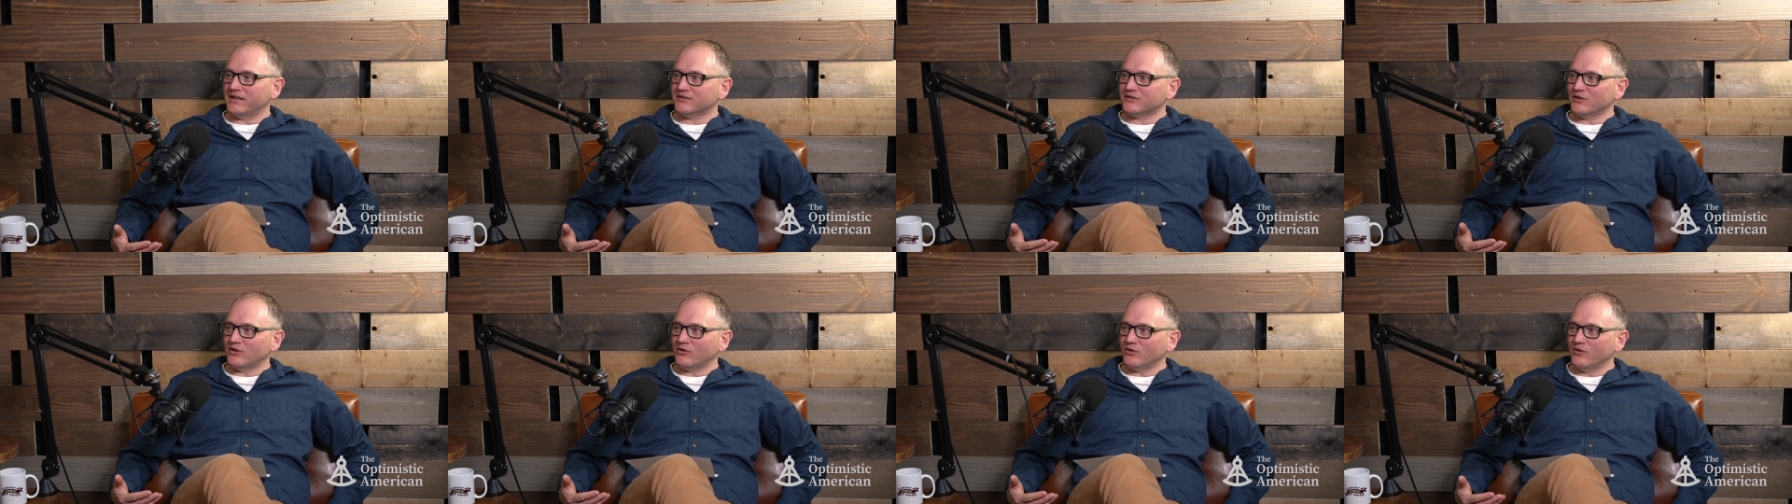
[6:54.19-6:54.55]

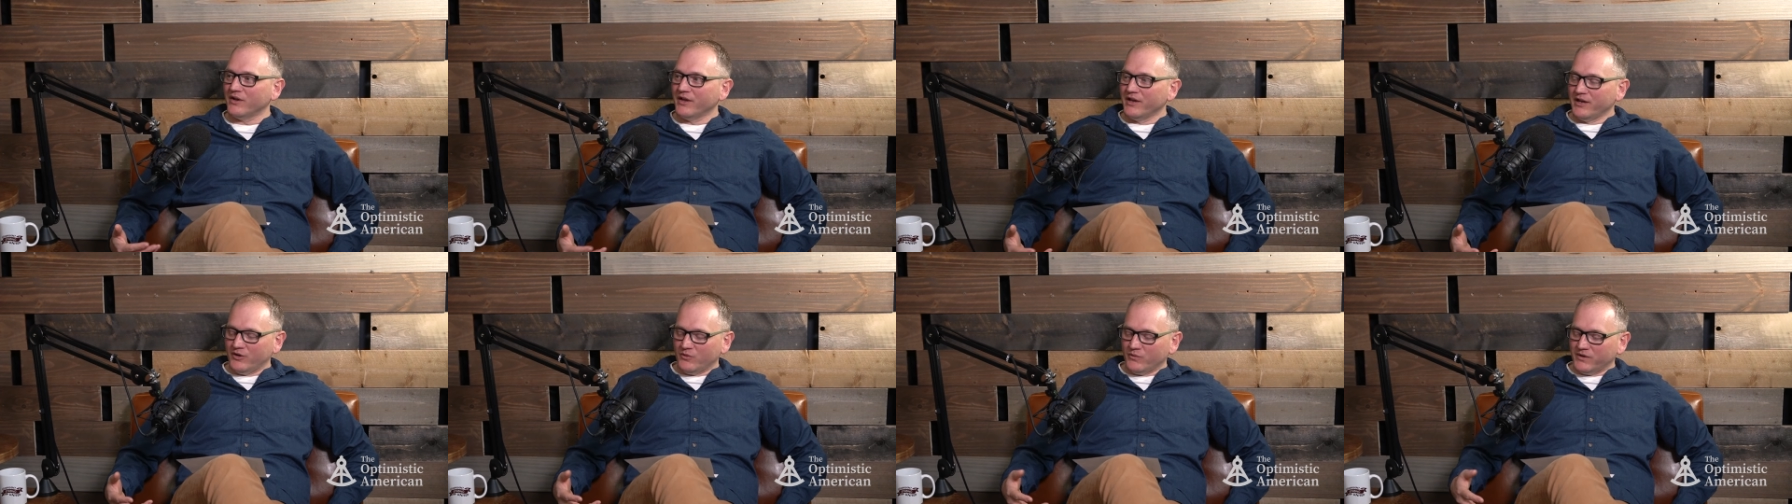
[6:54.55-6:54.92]
So
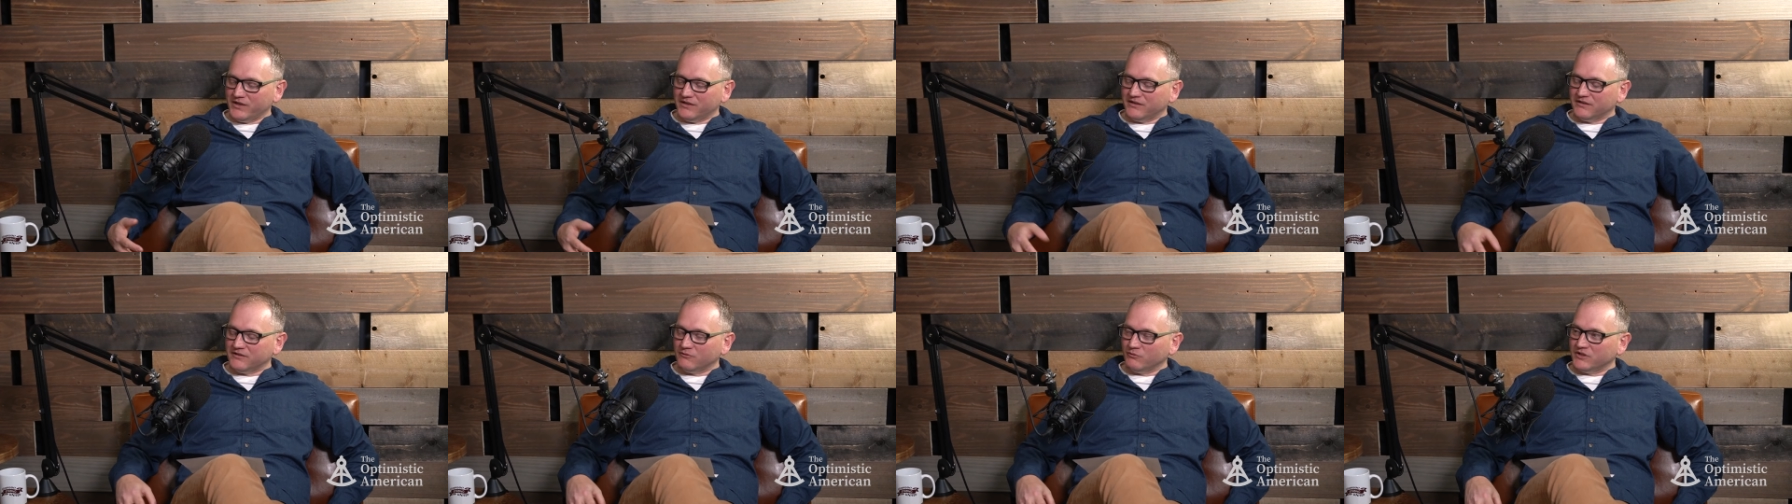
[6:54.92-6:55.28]

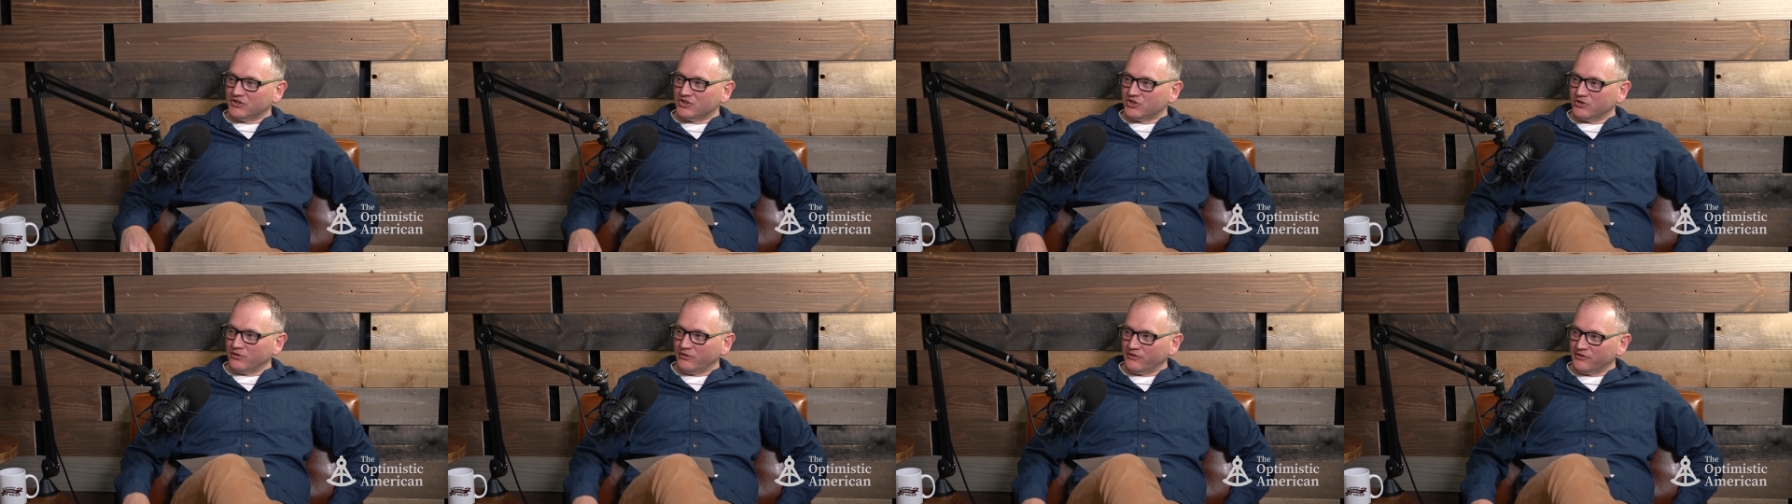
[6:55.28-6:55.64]
when when
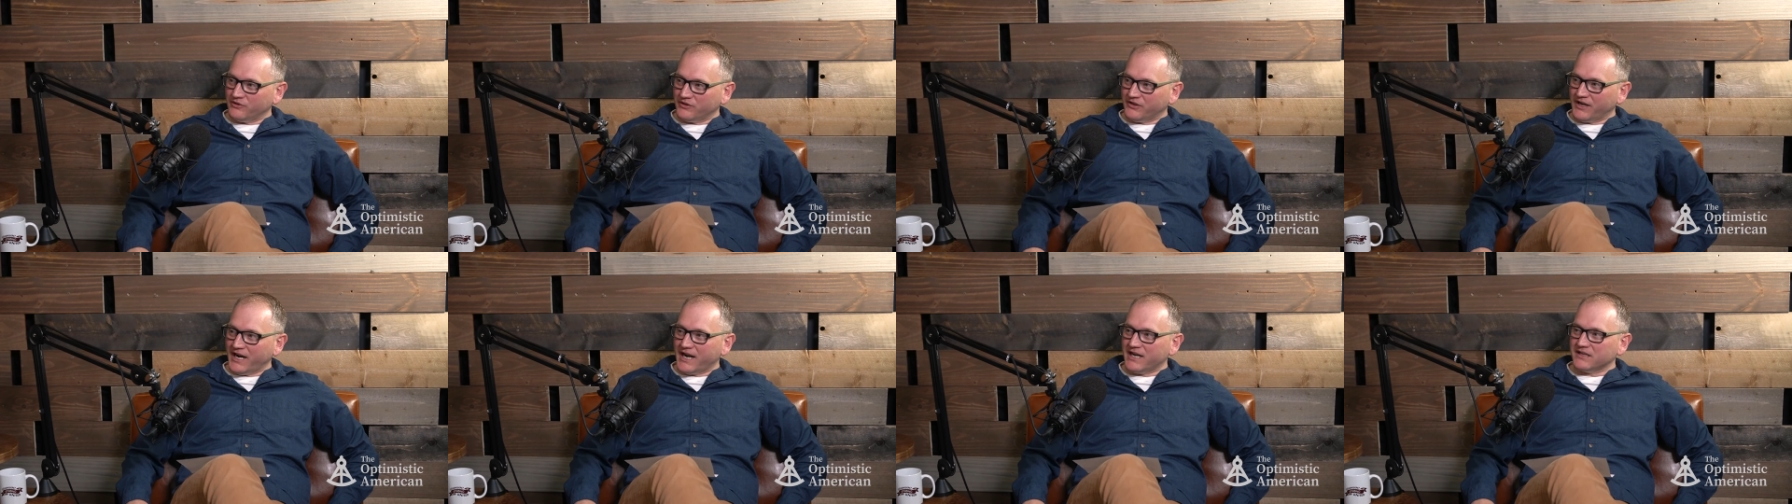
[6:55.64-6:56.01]
children
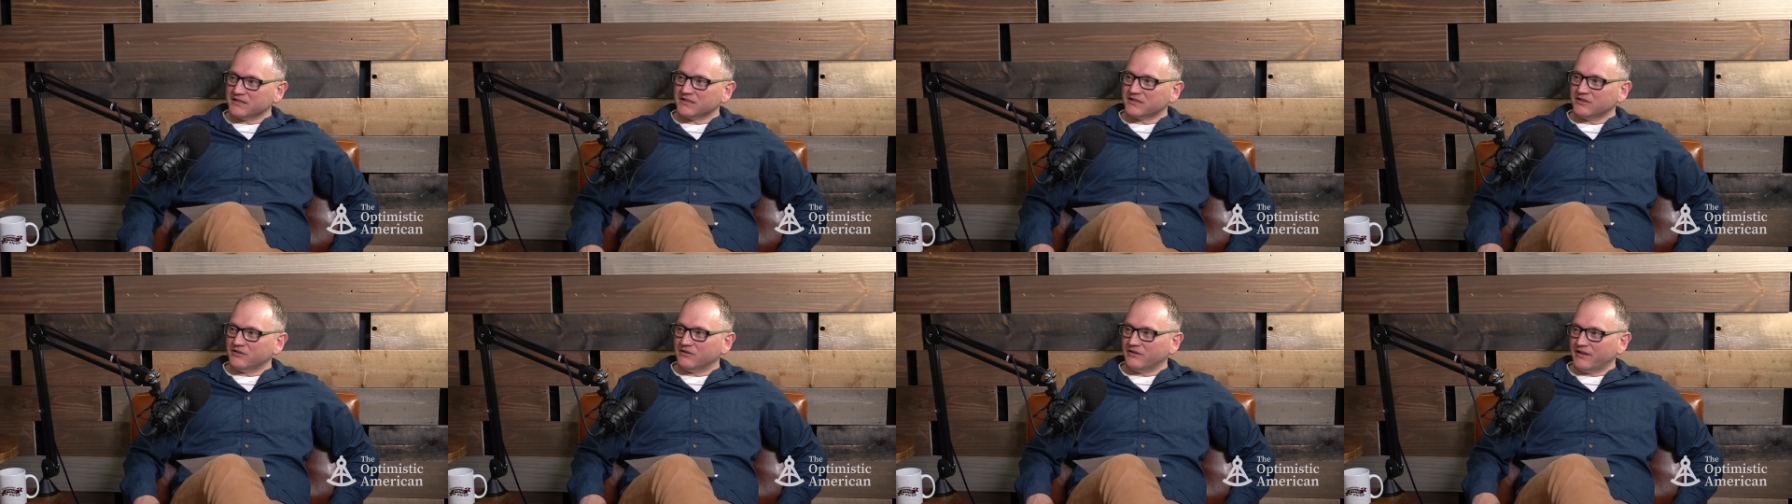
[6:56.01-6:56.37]
are asked
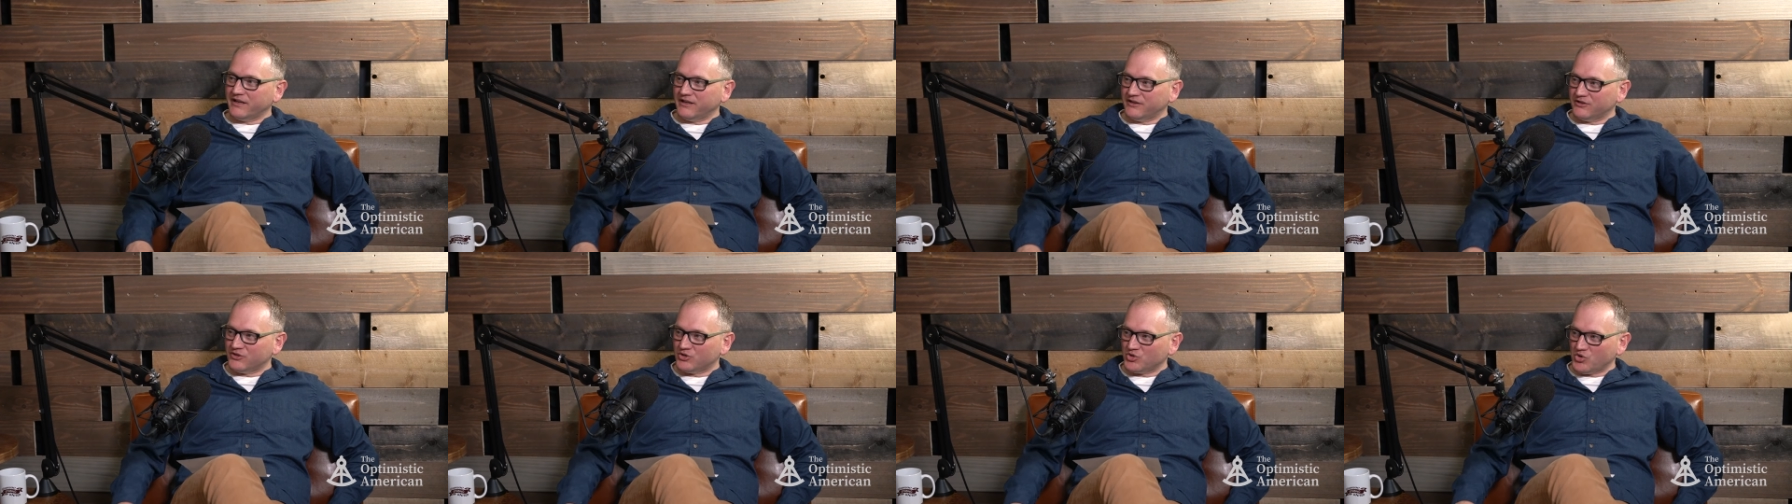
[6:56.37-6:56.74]
to
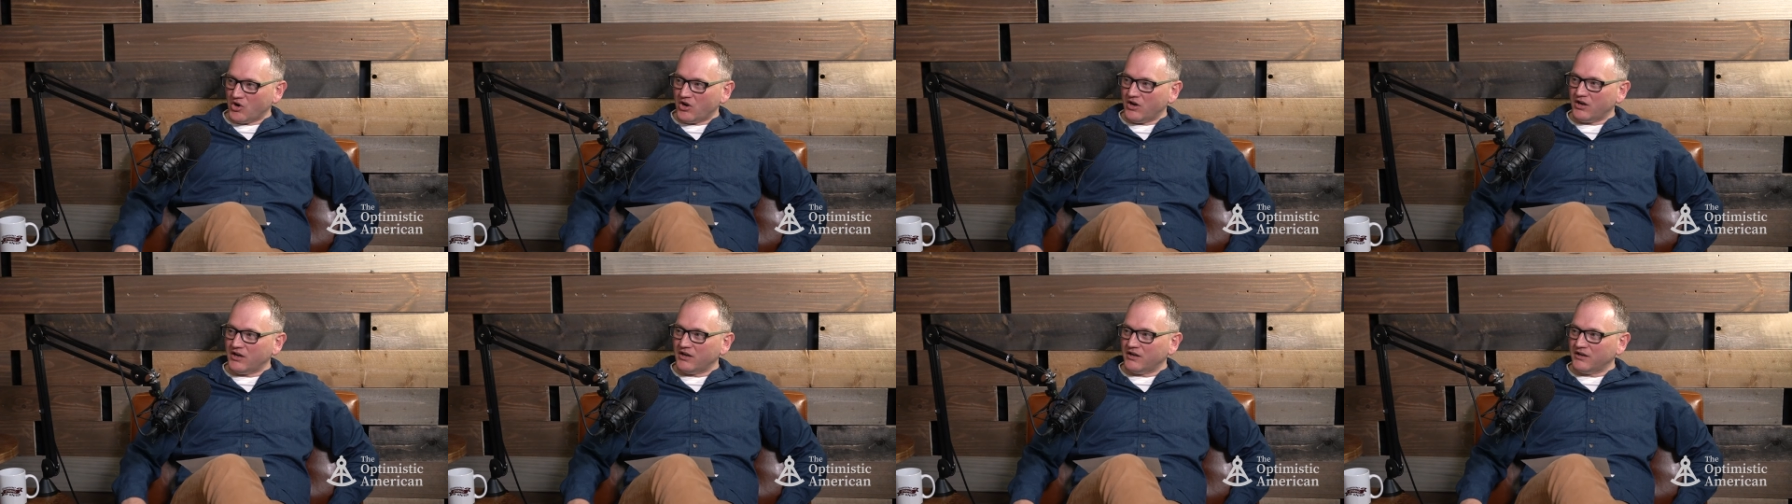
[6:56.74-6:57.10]
like
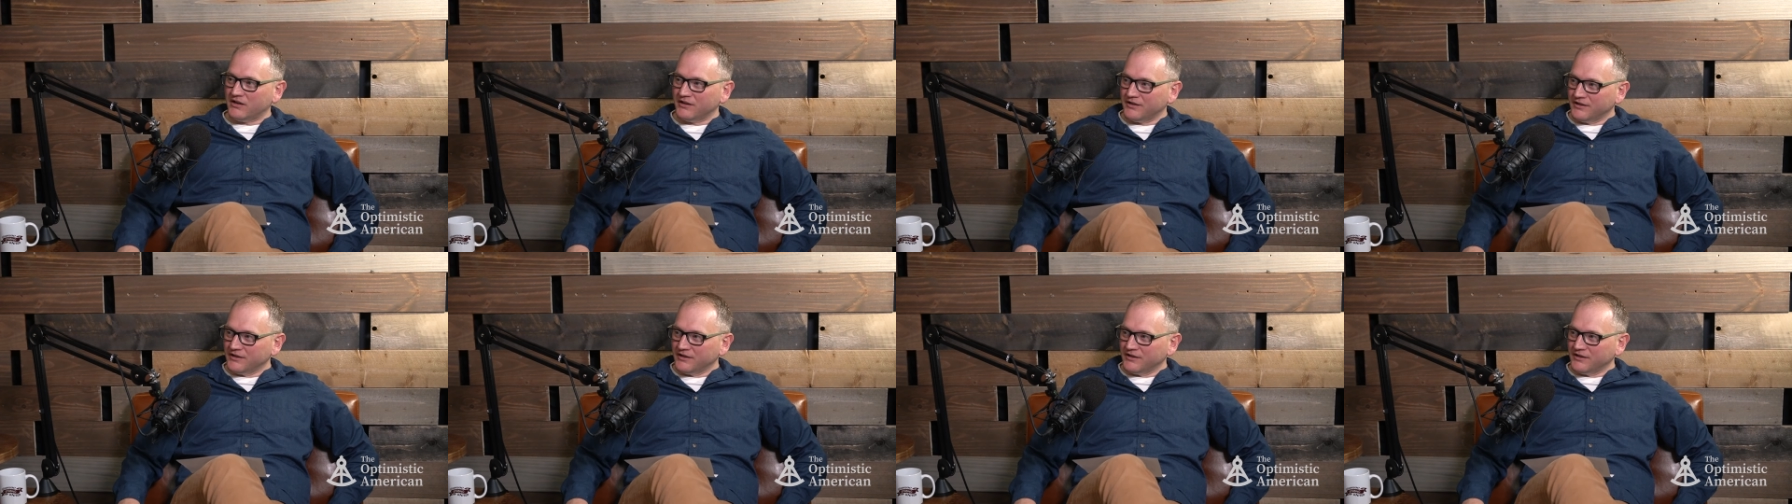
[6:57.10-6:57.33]
draw